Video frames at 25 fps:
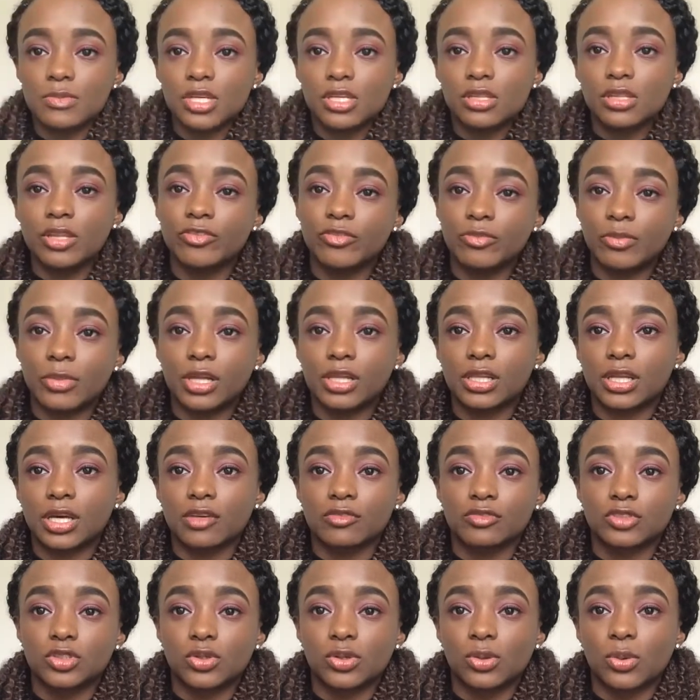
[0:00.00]
me living my
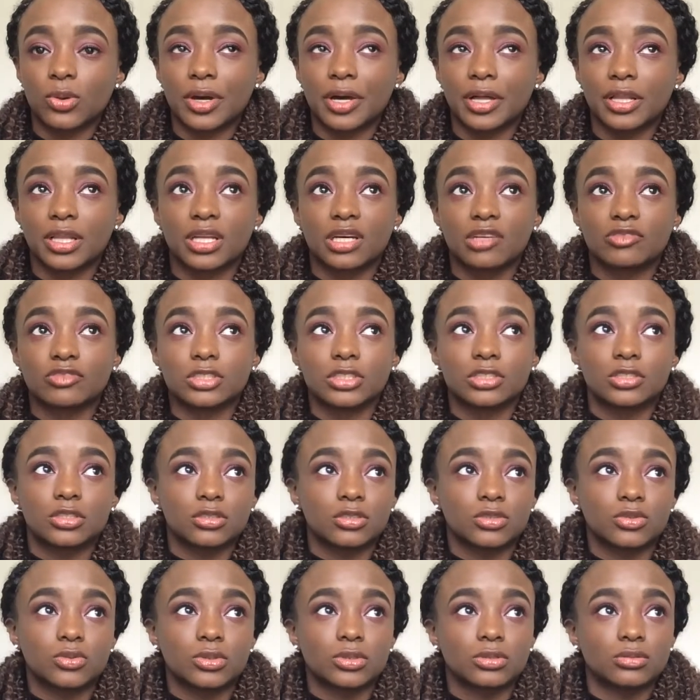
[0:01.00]
life, doing what I love to
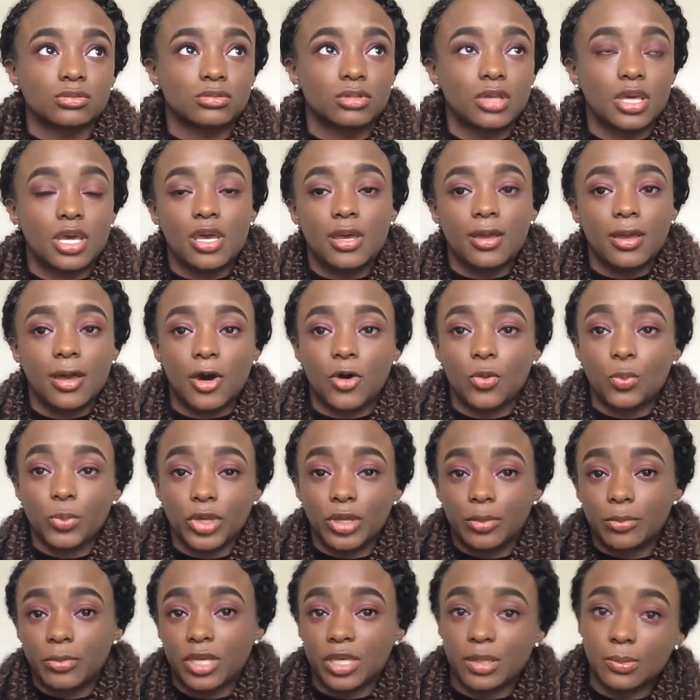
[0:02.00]
do, and
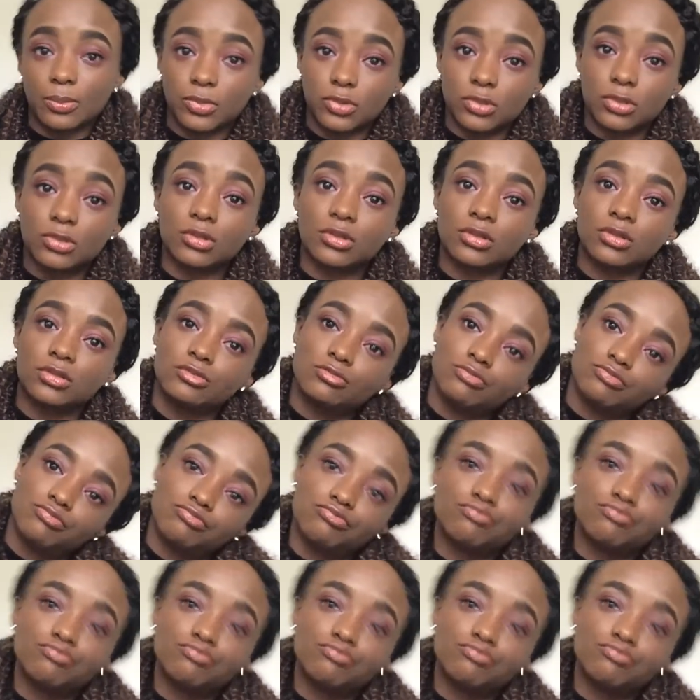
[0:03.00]
helping people